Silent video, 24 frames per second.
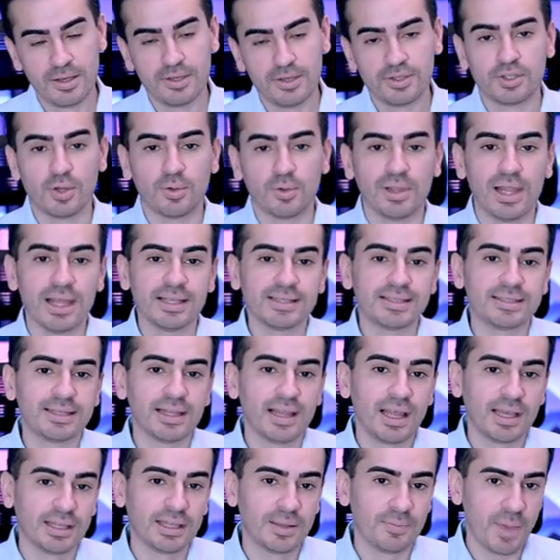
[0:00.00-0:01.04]
So let's
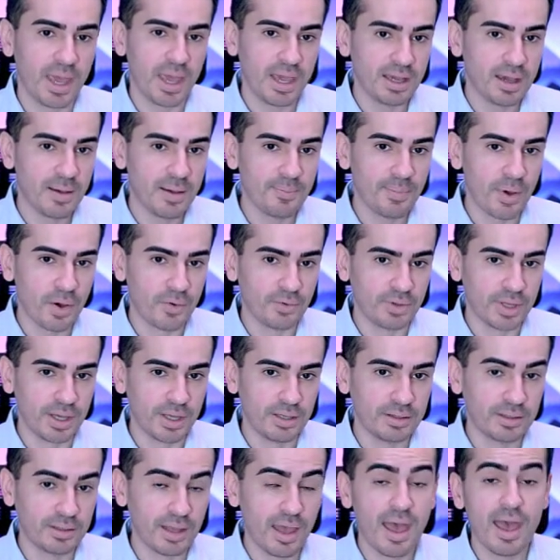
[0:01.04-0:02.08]
select the main
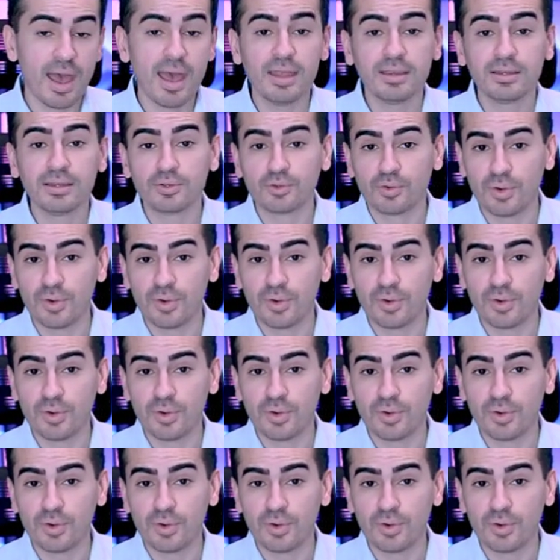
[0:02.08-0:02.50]
component and